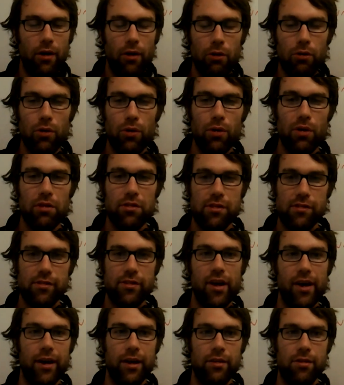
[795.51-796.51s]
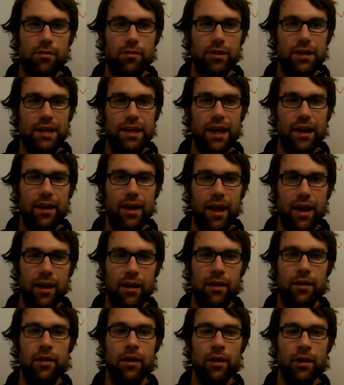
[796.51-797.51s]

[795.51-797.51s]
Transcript: full science dedicated